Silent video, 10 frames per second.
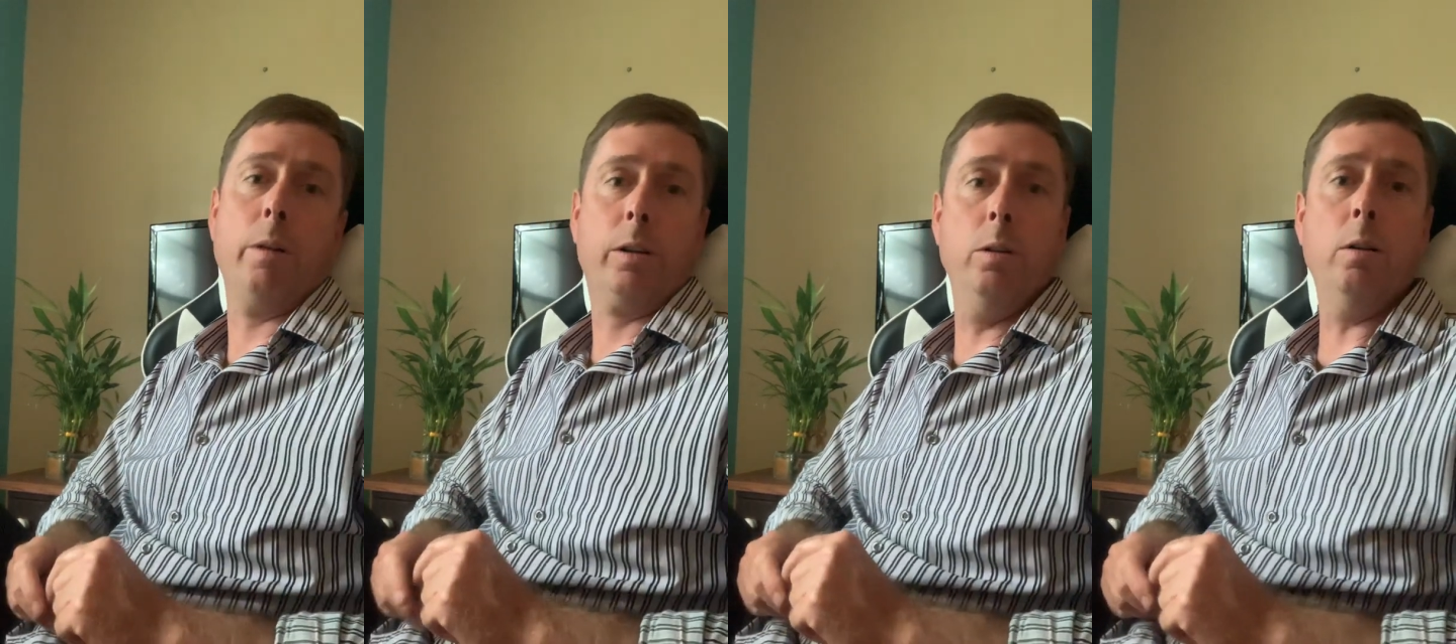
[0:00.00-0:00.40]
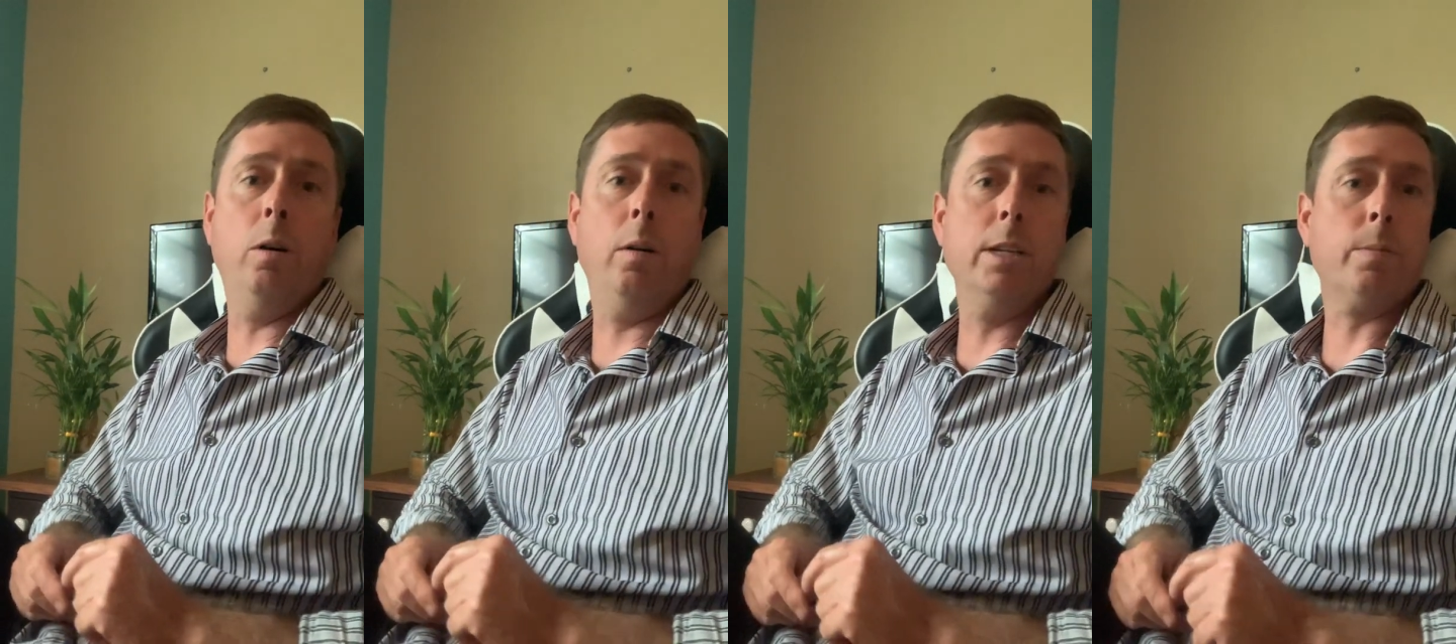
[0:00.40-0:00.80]
where
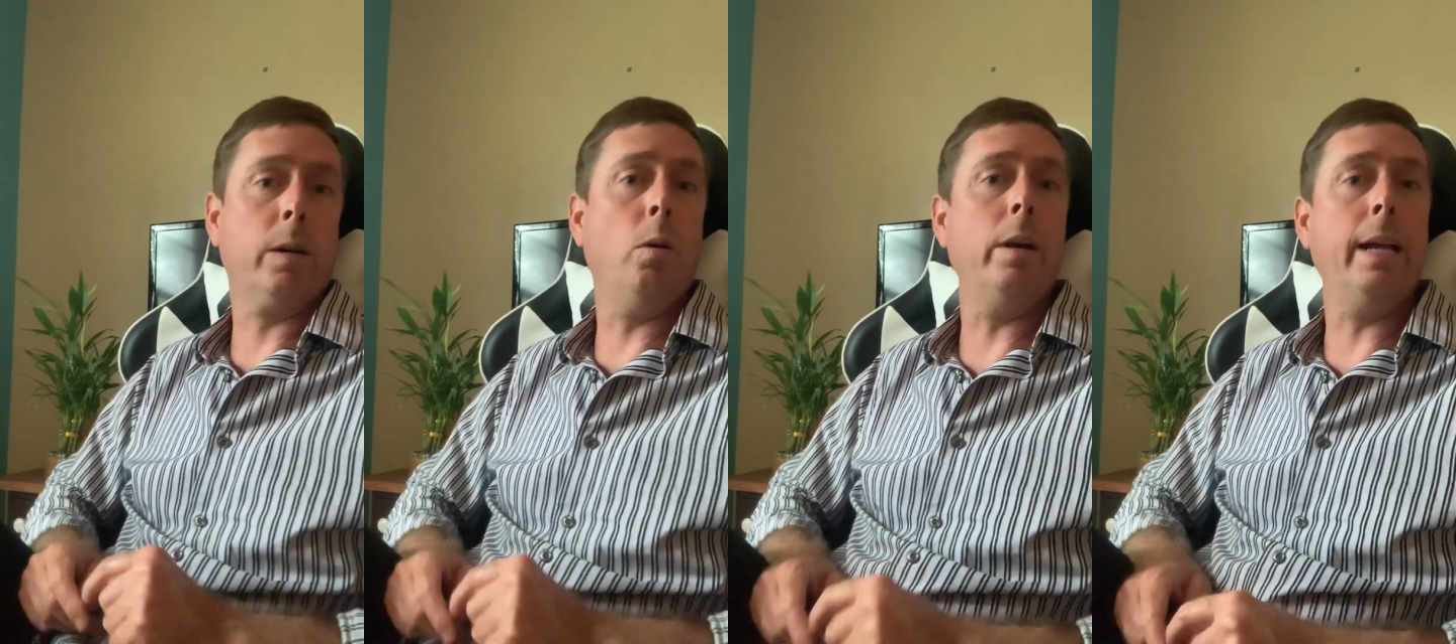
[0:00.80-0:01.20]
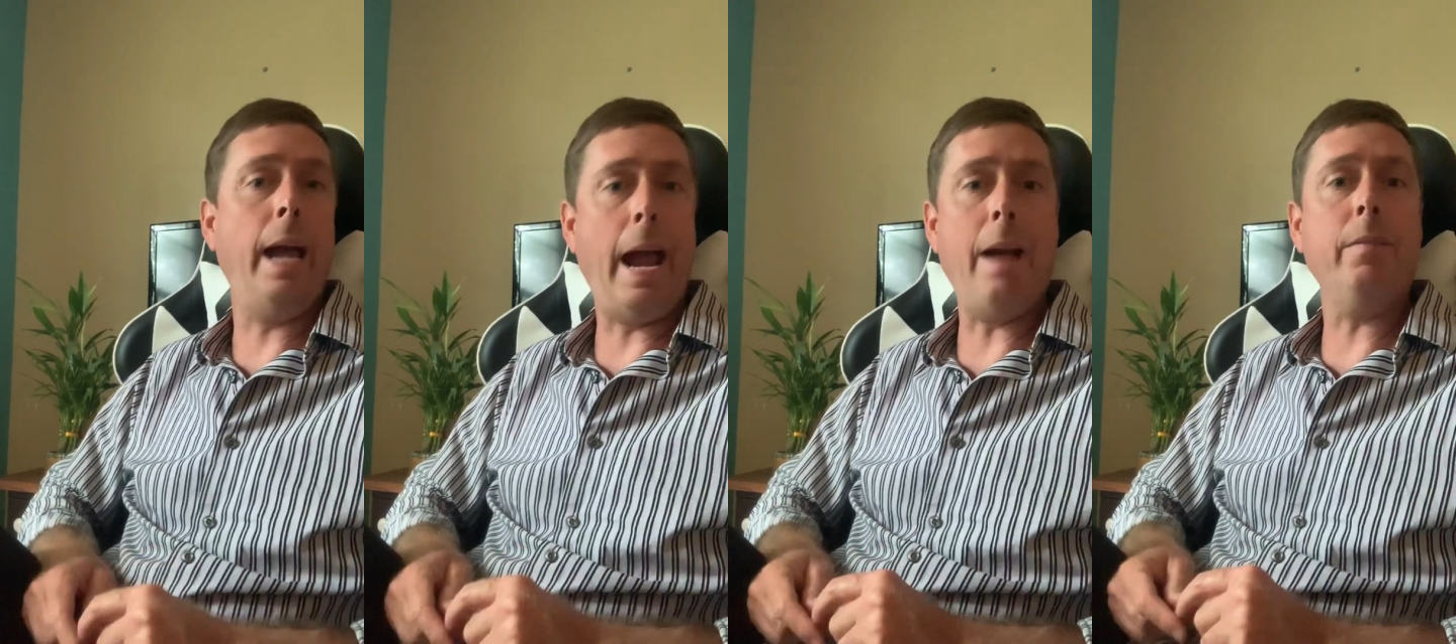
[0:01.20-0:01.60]
Google is
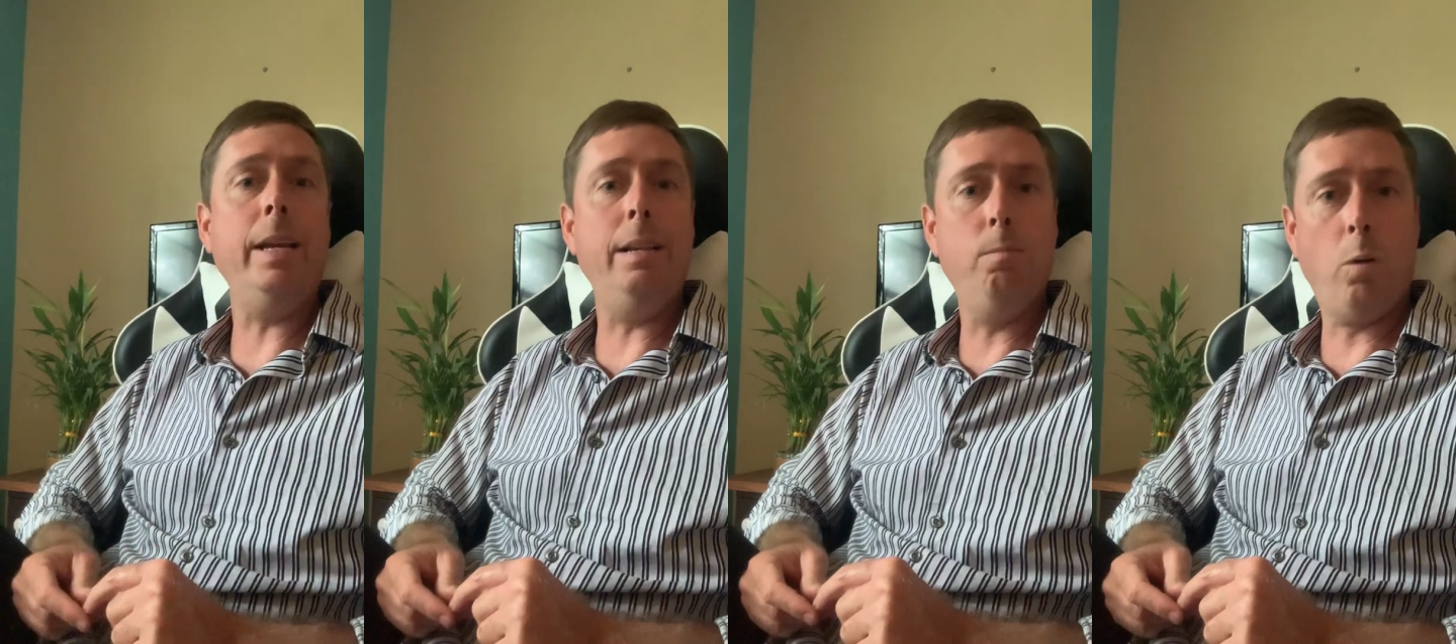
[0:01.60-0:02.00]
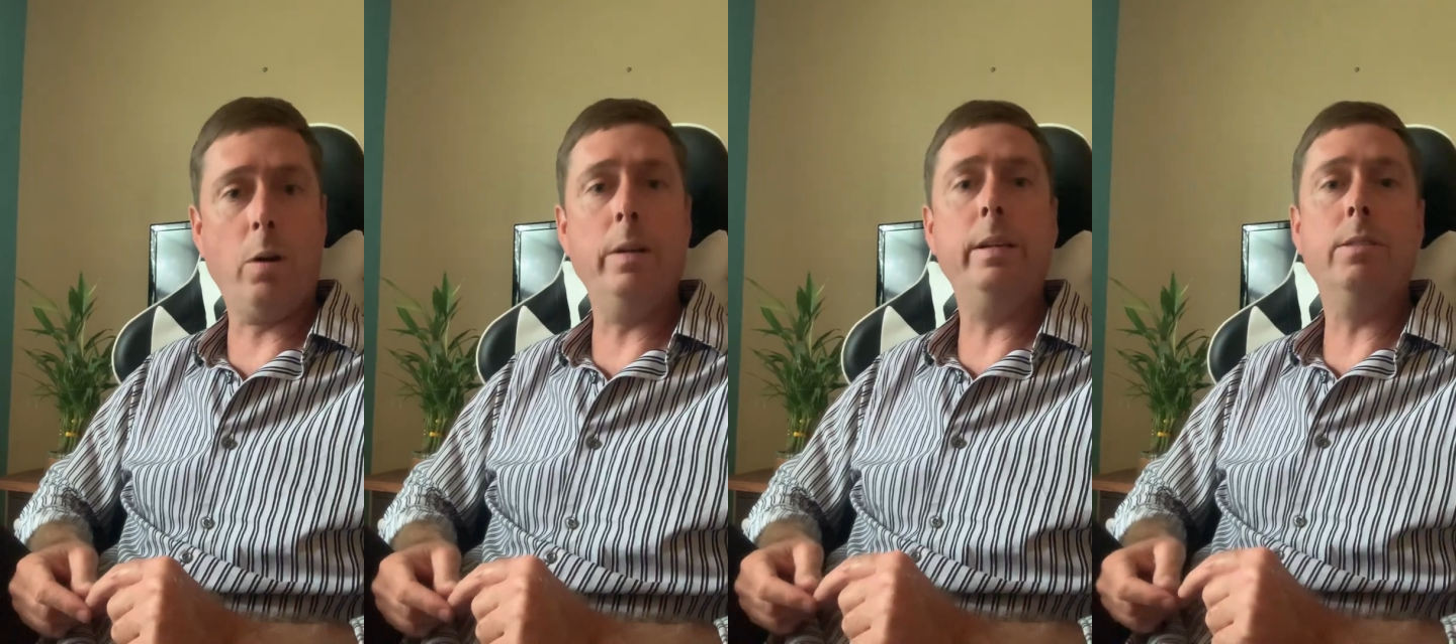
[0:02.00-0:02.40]
recording every word